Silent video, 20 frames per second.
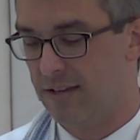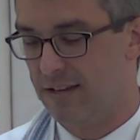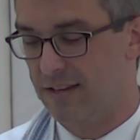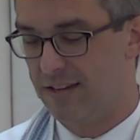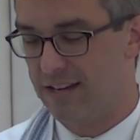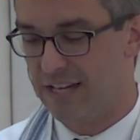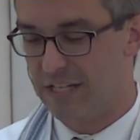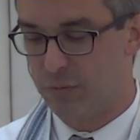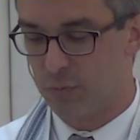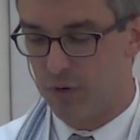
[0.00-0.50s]

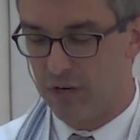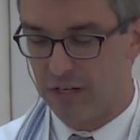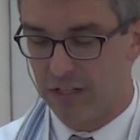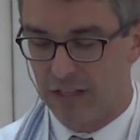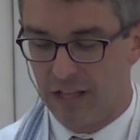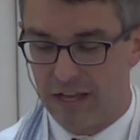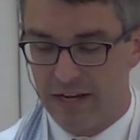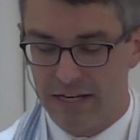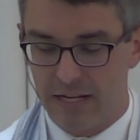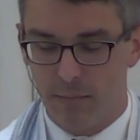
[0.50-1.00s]
As one
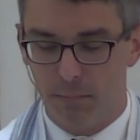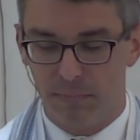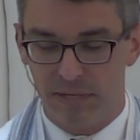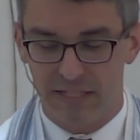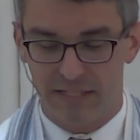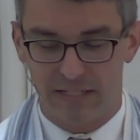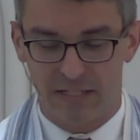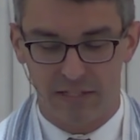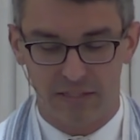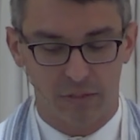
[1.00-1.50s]
London
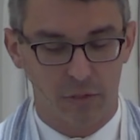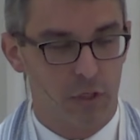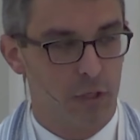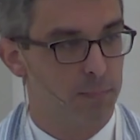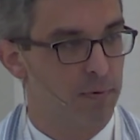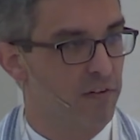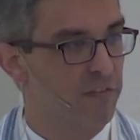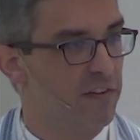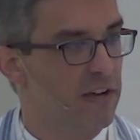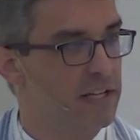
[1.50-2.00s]
Business School
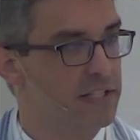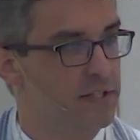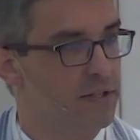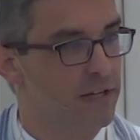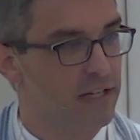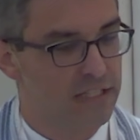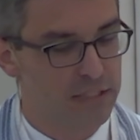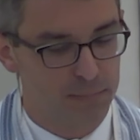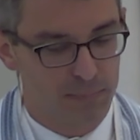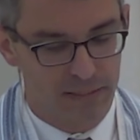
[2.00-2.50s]
professor
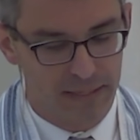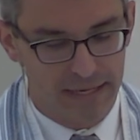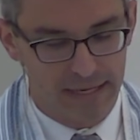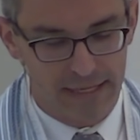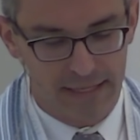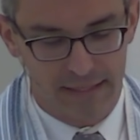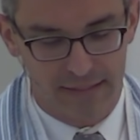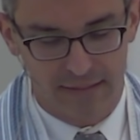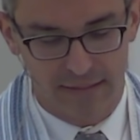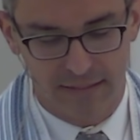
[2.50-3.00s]

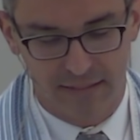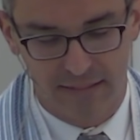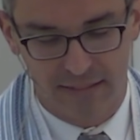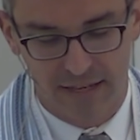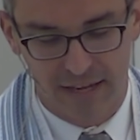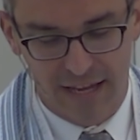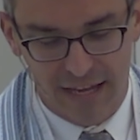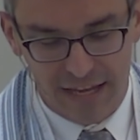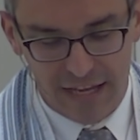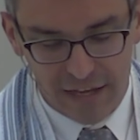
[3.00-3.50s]
explains,
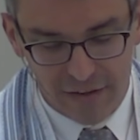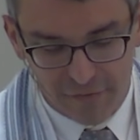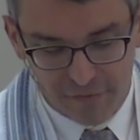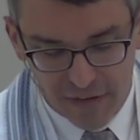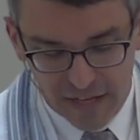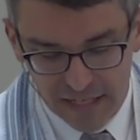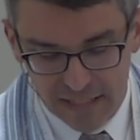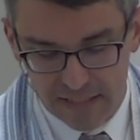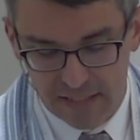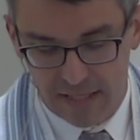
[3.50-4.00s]

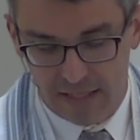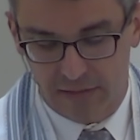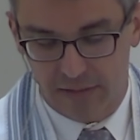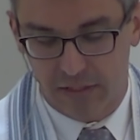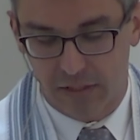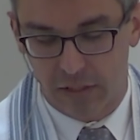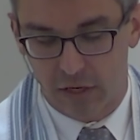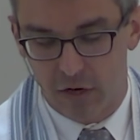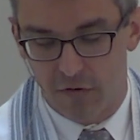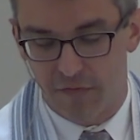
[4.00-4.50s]
events like the
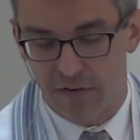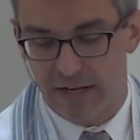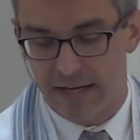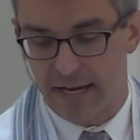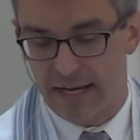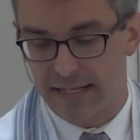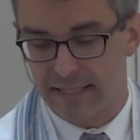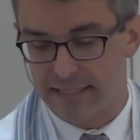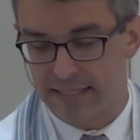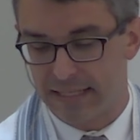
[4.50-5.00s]

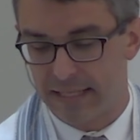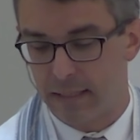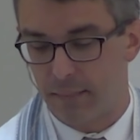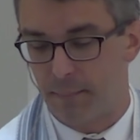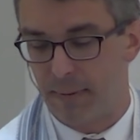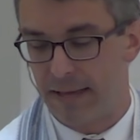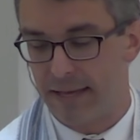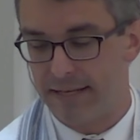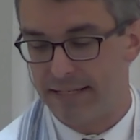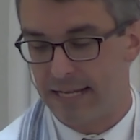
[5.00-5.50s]
COVID-19
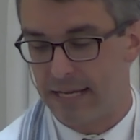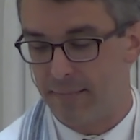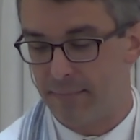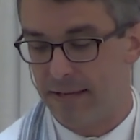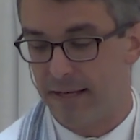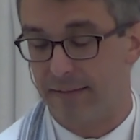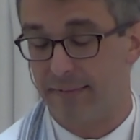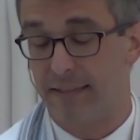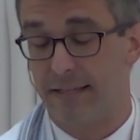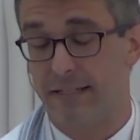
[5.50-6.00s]

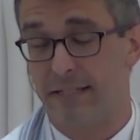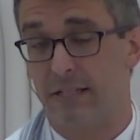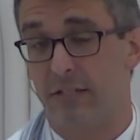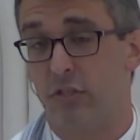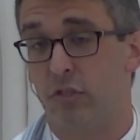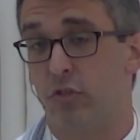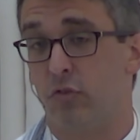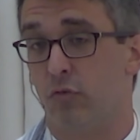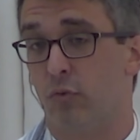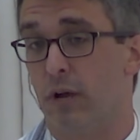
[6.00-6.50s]
pandemic that
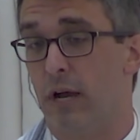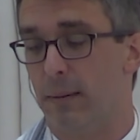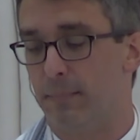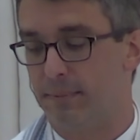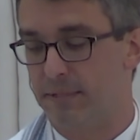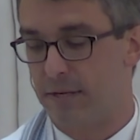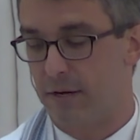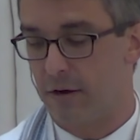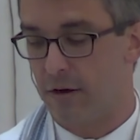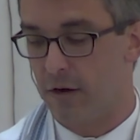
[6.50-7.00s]

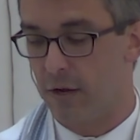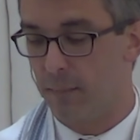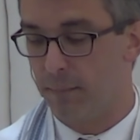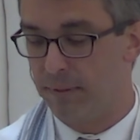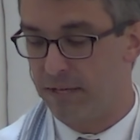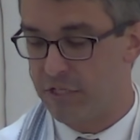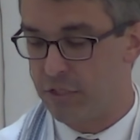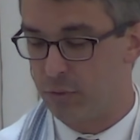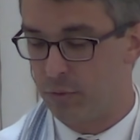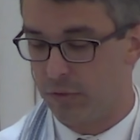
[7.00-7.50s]
disrupt our
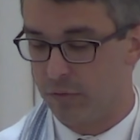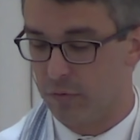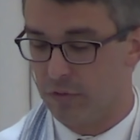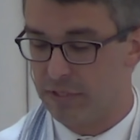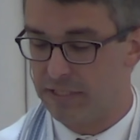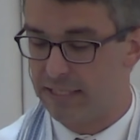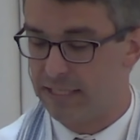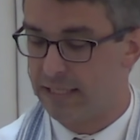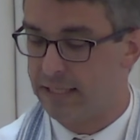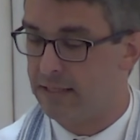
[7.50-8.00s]
habitual
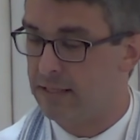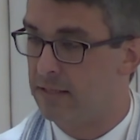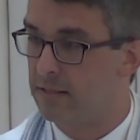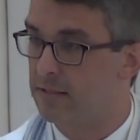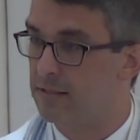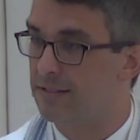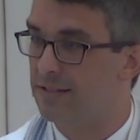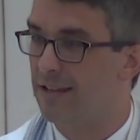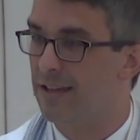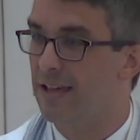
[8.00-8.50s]

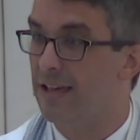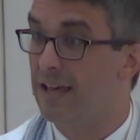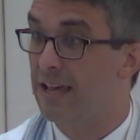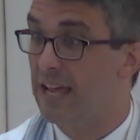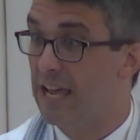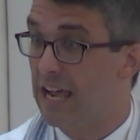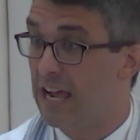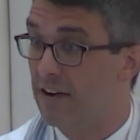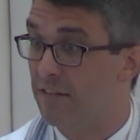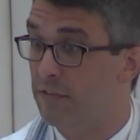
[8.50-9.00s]
routines
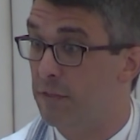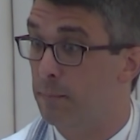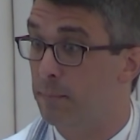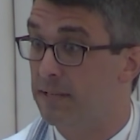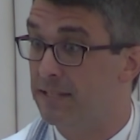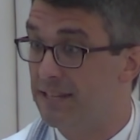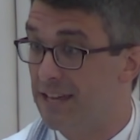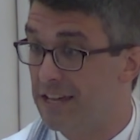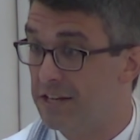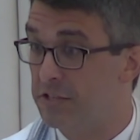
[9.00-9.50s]
have the
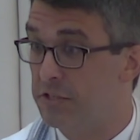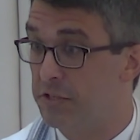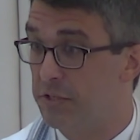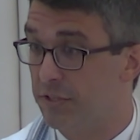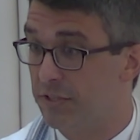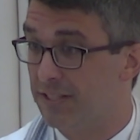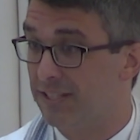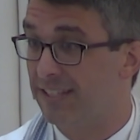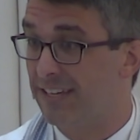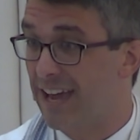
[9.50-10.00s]
potential
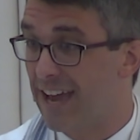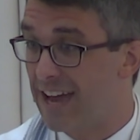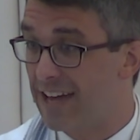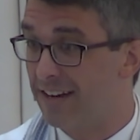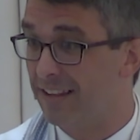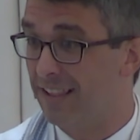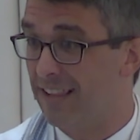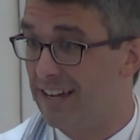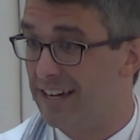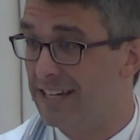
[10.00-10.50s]
to
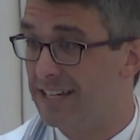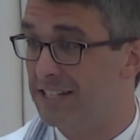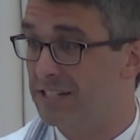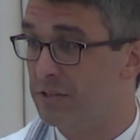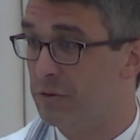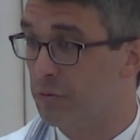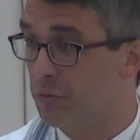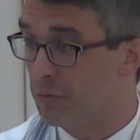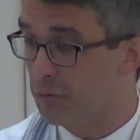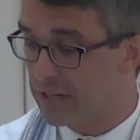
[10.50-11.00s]
catalyze
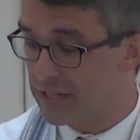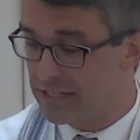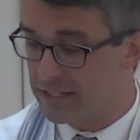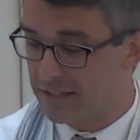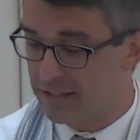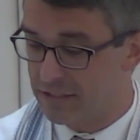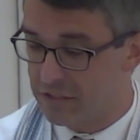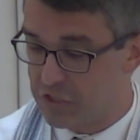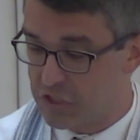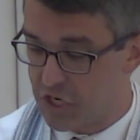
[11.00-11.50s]

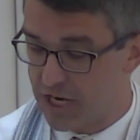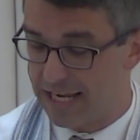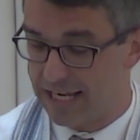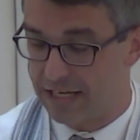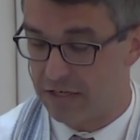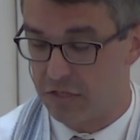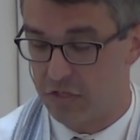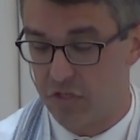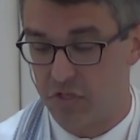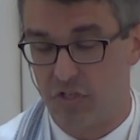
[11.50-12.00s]
real
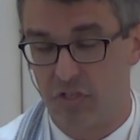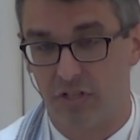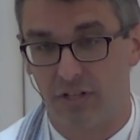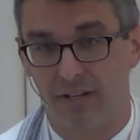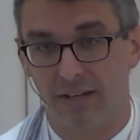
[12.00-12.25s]
change.